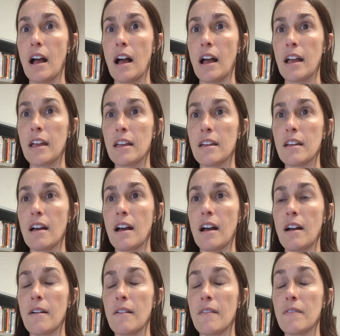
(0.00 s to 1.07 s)
I
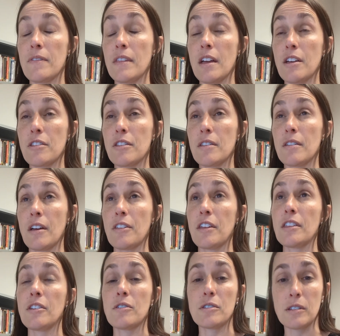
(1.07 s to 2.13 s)

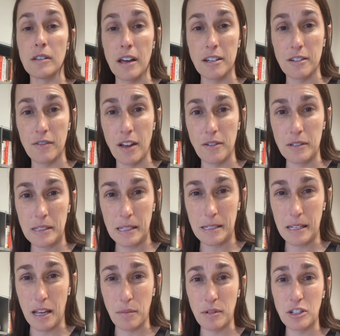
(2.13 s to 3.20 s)
think there was a lot of, I would say,
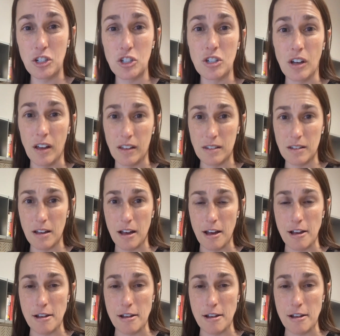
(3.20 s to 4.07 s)
damage done